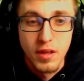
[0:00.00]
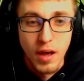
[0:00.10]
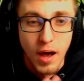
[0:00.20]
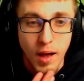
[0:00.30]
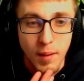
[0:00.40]

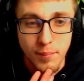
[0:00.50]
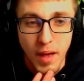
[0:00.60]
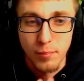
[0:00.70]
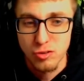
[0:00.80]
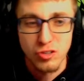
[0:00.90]

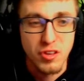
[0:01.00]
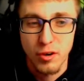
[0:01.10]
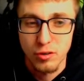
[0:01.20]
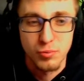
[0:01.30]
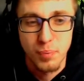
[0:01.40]
I'm sure that
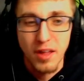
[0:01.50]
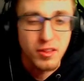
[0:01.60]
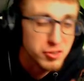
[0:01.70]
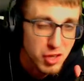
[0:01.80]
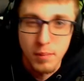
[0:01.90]
there's probably
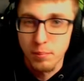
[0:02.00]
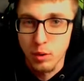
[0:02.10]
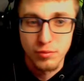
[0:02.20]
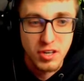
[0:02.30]
some moves